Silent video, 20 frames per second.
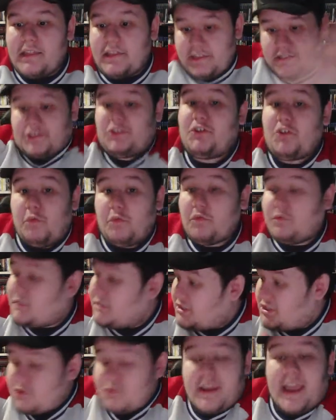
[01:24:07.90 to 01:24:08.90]

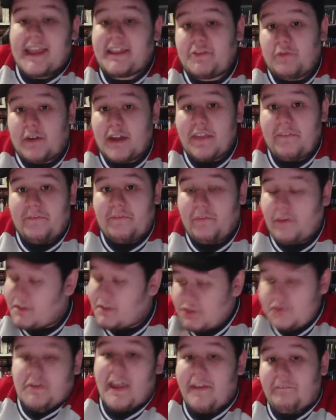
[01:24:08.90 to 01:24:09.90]

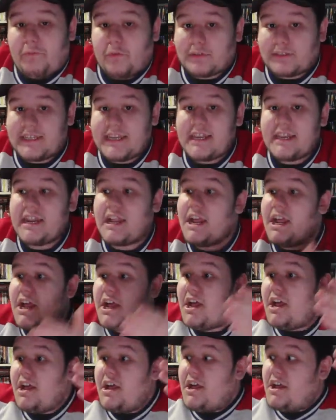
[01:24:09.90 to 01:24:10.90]
2K14,
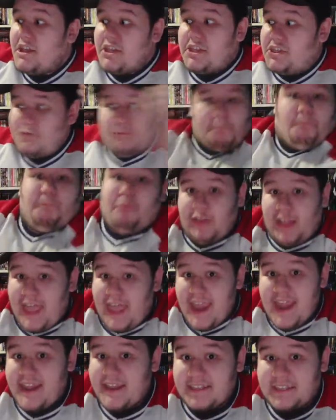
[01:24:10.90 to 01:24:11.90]
you
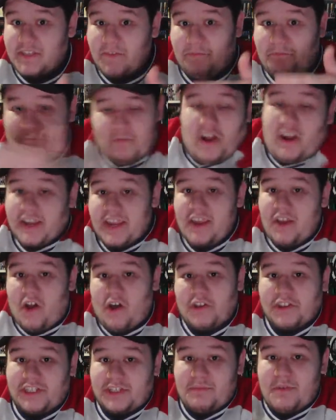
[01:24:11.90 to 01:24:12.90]
played as the fucking
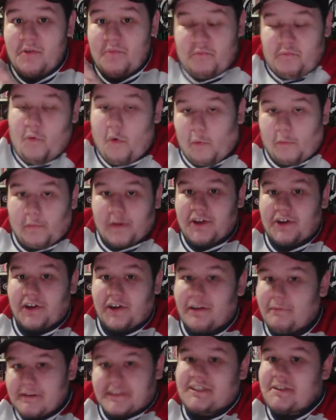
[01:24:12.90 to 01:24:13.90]
Ultimate Warrior
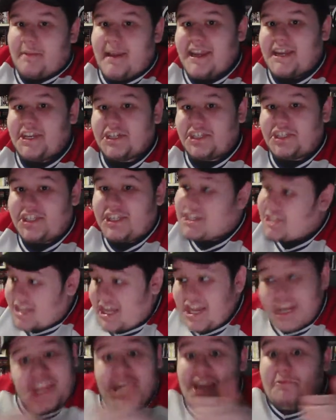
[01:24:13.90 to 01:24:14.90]
at WrestleMania 6
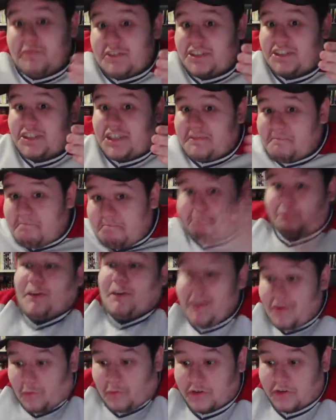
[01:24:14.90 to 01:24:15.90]
and he was the
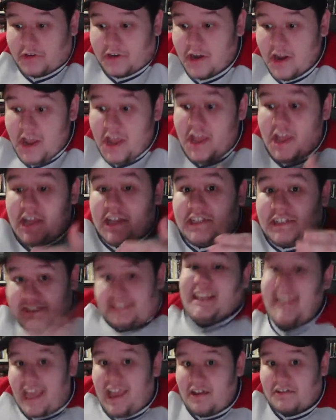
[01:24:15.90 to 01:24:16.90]
pre-order
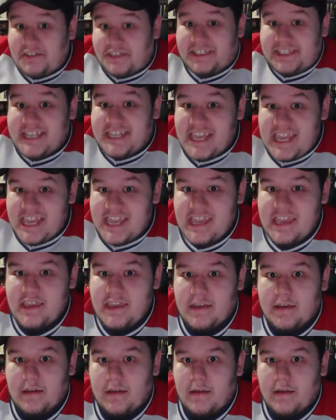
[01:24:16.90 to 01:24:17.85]
DLC!